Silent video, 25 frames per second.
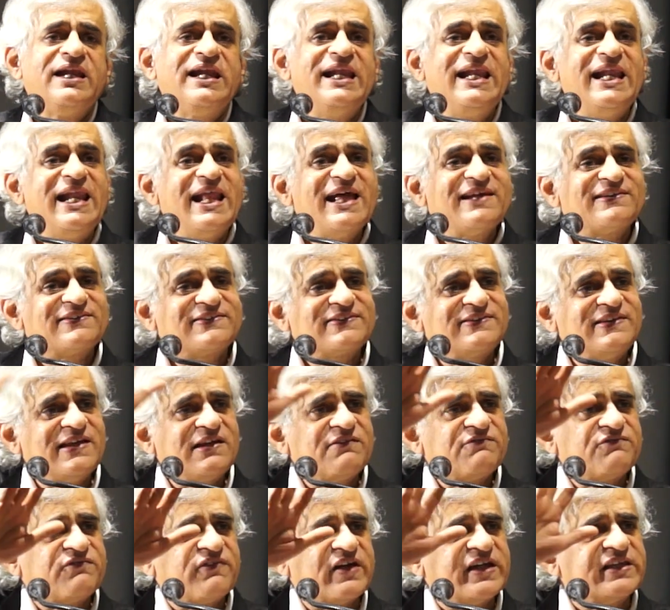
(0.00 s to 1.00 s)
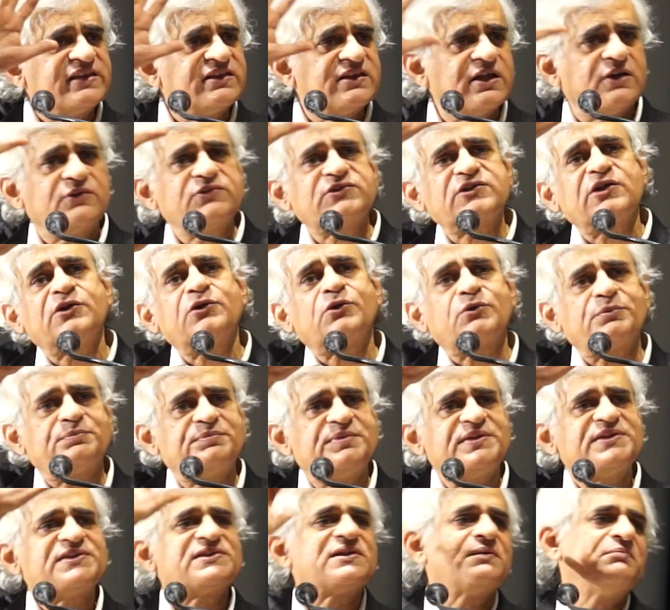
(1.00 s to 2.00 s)
less than 5,000
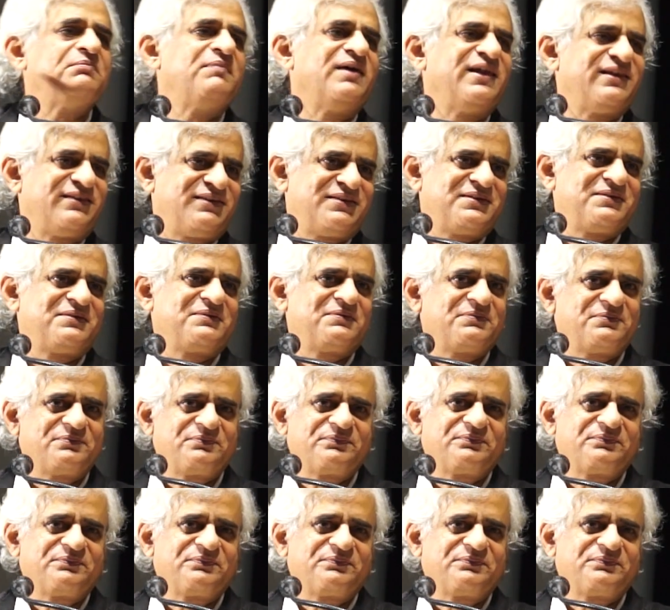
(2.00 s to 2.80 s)
rupees a month.